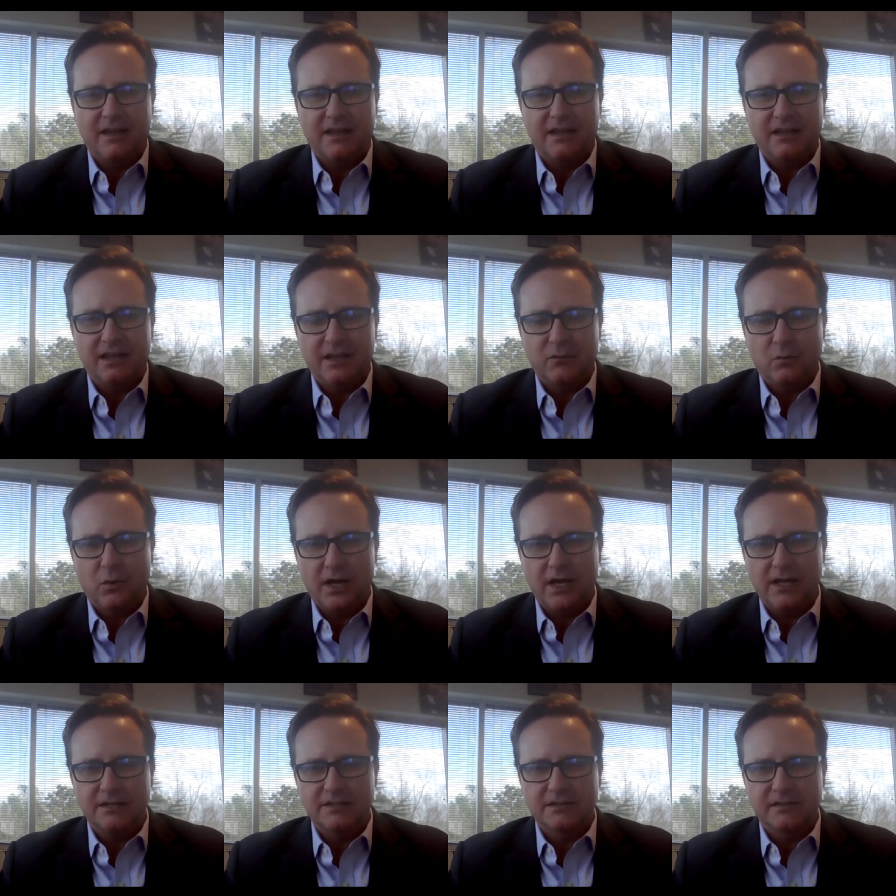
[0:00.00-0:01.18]
in
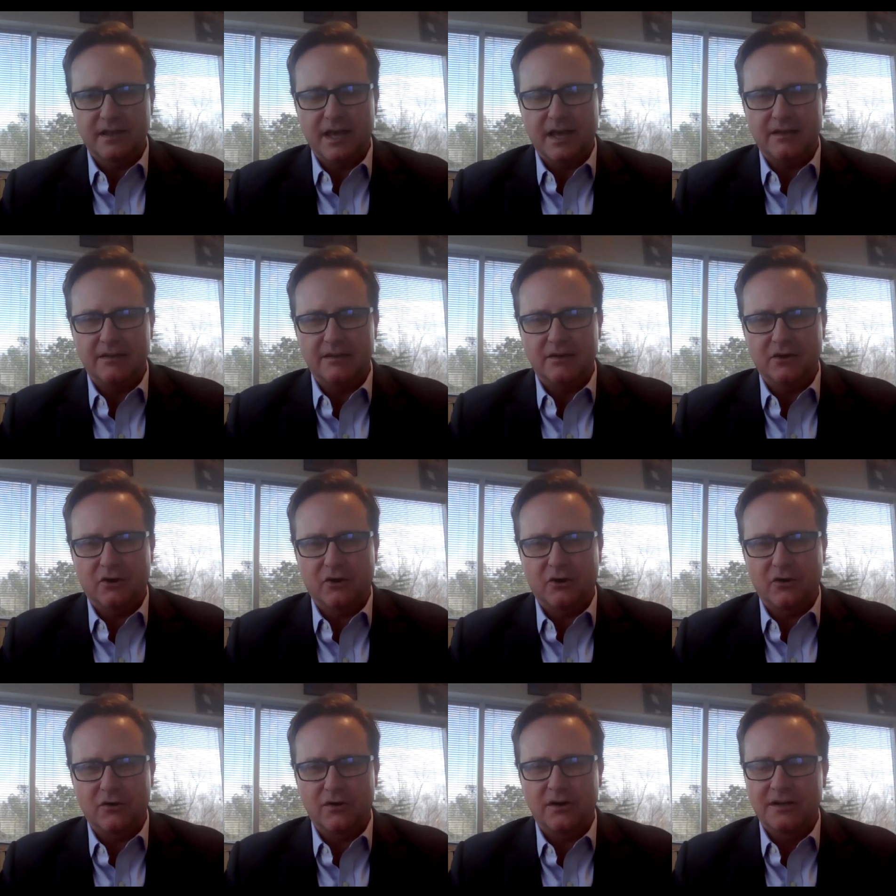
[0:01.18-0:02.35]
ways that
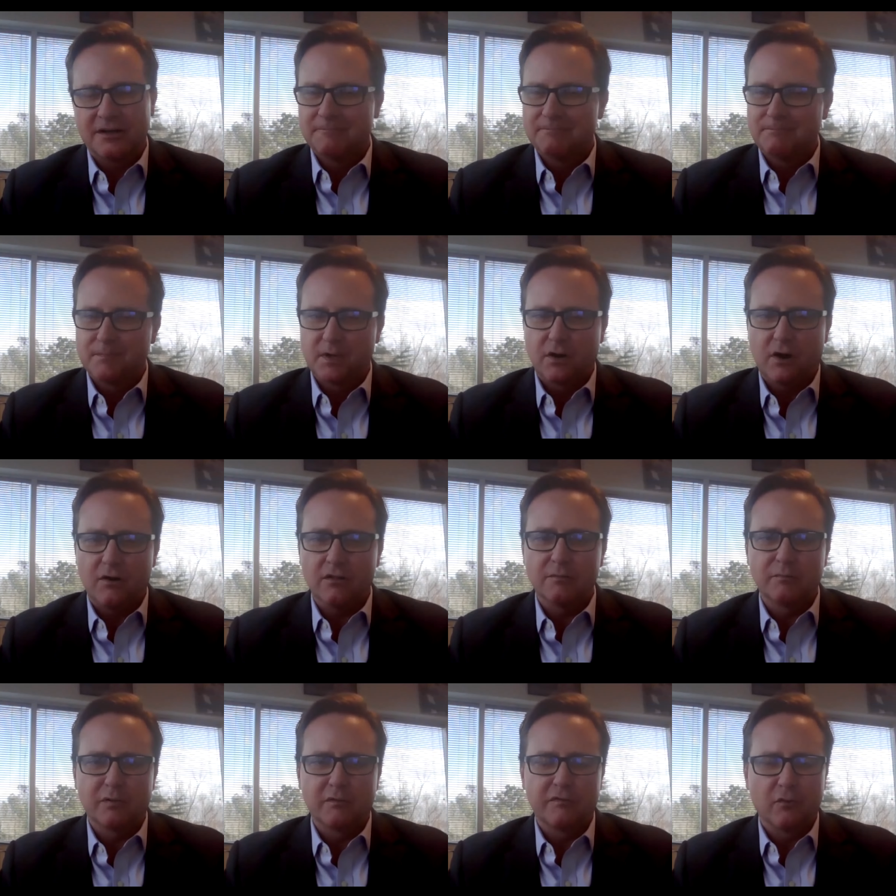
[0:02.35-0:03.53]
occur, call
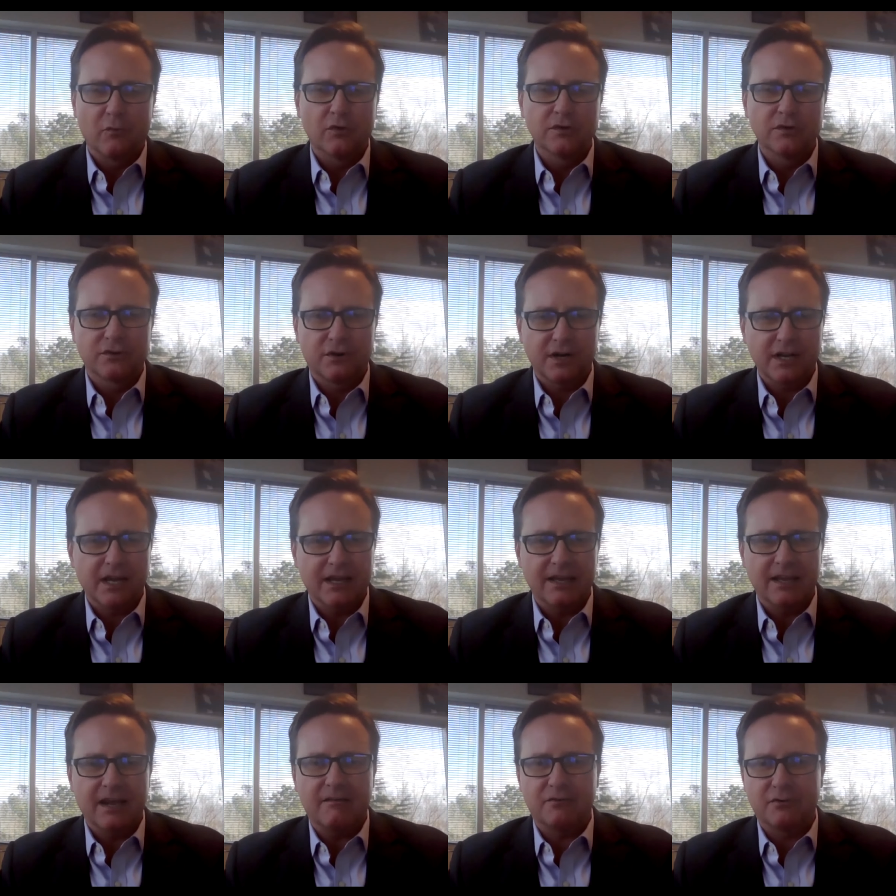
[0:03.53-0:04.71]
it before, during, and
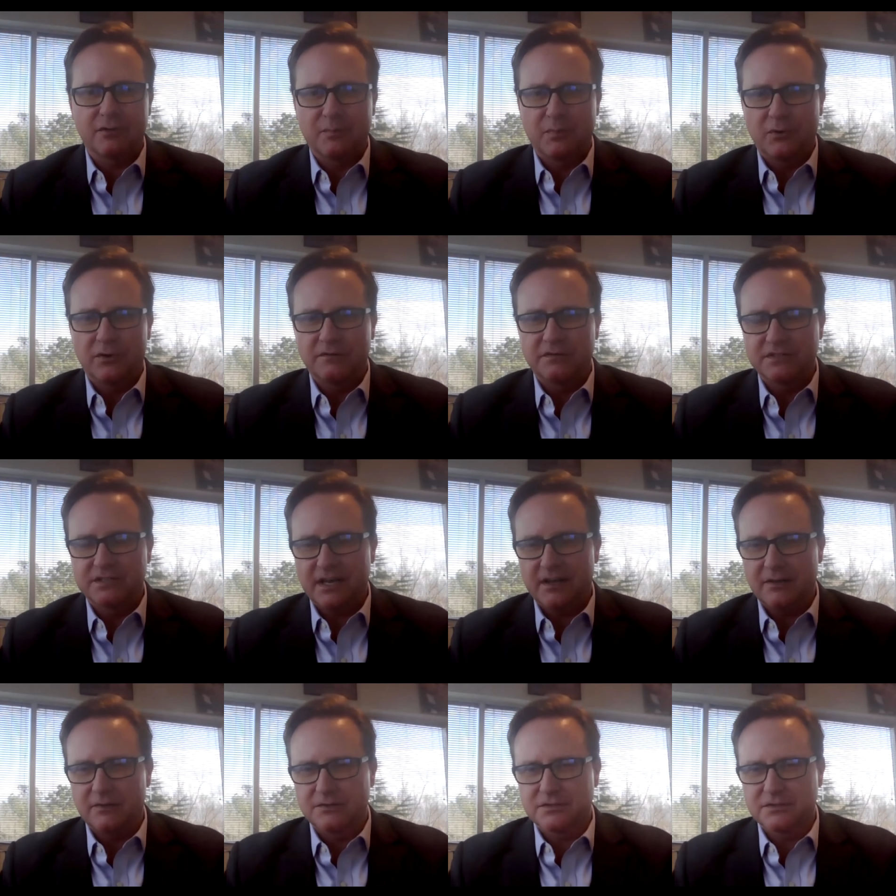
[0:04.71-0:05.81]
after the point of sale.